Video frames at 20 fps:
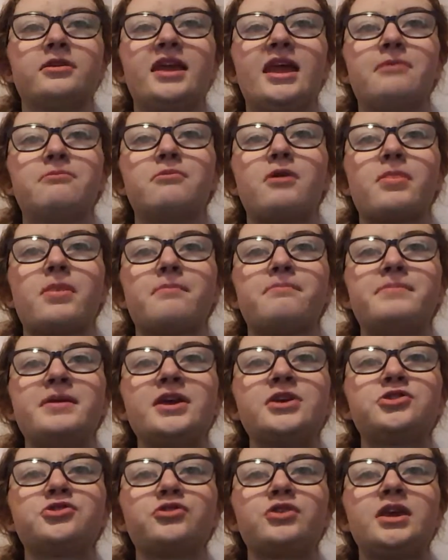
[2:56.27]
Okay, well, the
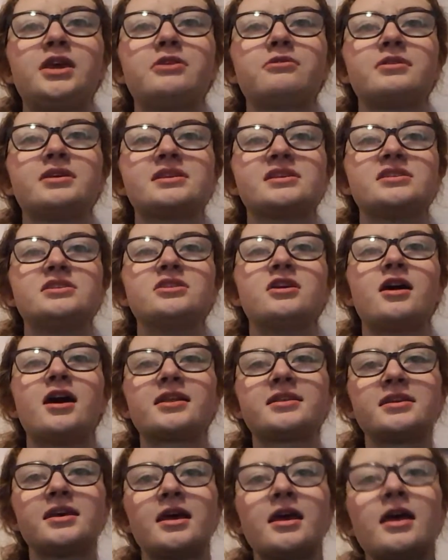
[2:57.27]
picture here is
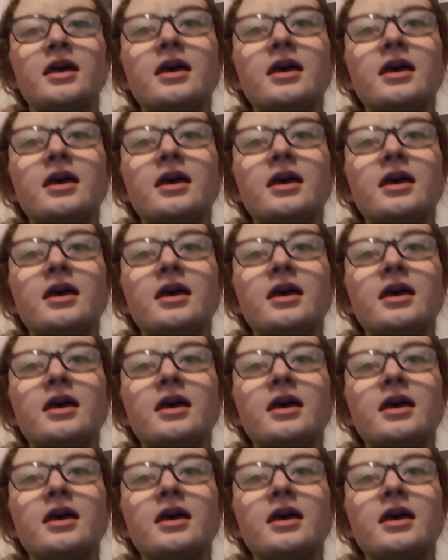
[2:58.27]
not